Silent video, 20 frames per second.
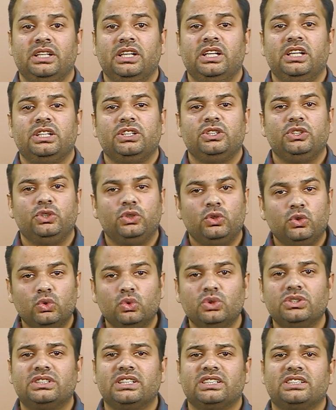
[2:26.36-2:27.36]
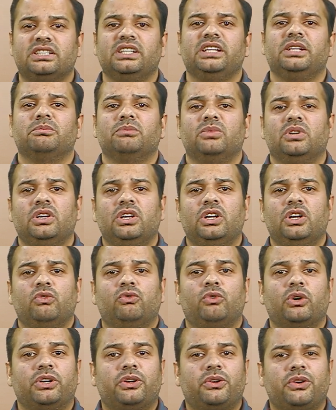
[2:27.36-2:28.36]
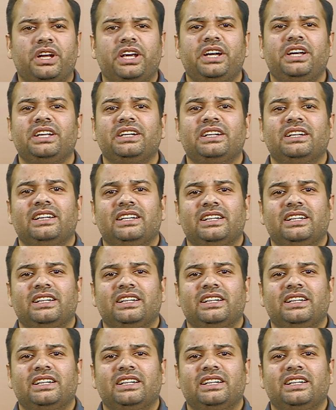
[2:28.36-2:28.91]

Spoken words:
use the same for trading